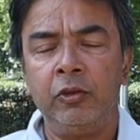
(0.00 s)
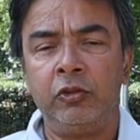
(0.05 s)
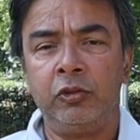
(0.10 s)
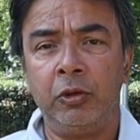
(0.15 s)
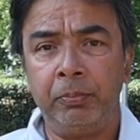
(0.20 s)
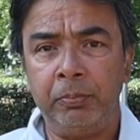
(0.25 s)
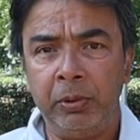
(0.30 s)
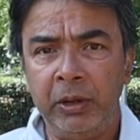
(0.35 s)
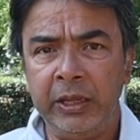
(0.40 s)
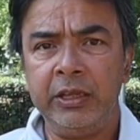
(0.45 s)

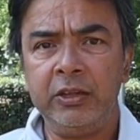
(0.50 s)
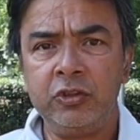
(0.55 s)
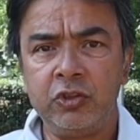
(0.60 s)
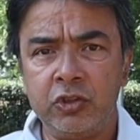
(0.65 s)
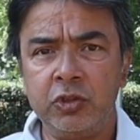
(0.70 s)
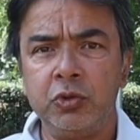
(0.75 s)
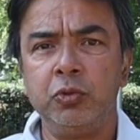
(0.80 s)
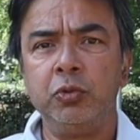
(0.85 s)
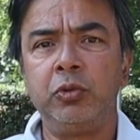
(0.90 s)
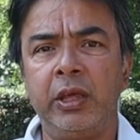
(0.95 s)
So please
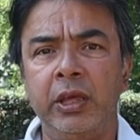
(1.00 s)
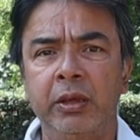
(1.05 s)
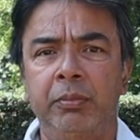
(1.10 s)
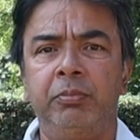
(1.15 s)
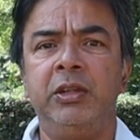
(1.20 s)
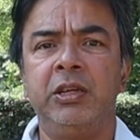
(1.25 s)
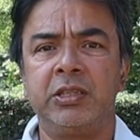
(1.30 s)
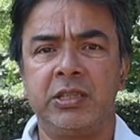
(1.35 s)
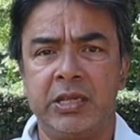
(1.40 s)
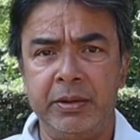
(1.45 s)
do
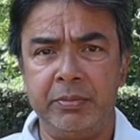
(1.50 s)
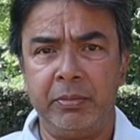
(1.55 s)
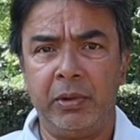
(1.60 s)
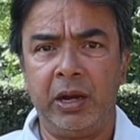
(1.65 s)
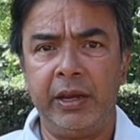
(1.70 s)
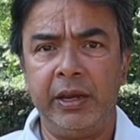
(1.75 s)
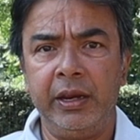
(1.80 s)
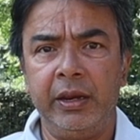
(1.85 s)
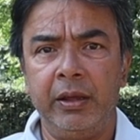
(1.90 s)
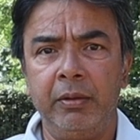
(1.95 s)
keep this in
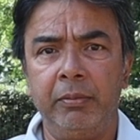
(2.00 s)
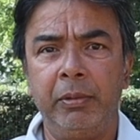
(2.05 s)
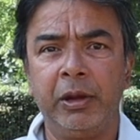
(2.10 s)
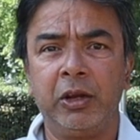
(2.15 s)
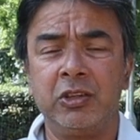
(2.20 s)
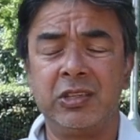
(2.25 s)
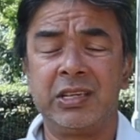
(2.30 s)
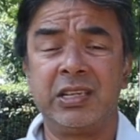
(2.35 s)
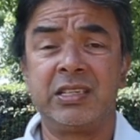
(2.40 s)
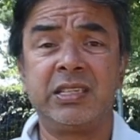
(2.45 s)
mind,
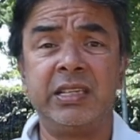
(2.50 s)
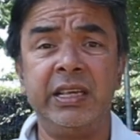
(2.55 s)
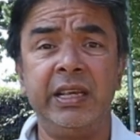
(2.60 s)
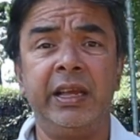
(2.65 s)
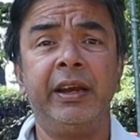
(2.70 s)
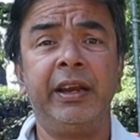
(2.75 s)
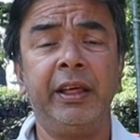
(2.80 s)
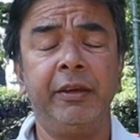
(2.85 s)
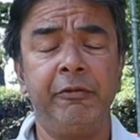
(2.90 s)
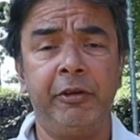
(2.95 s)
because I
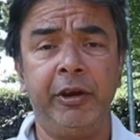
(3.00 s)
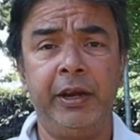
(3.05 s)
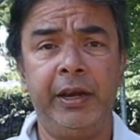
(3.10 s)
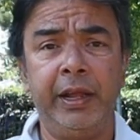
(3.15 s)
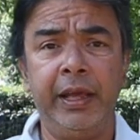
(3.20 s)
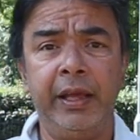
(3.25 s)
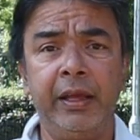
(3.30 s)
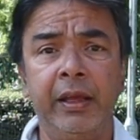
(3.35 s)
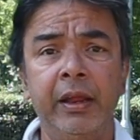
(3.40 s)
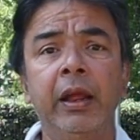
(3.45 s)
see it every
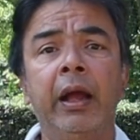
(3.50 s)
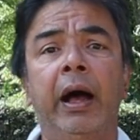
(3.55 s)
day,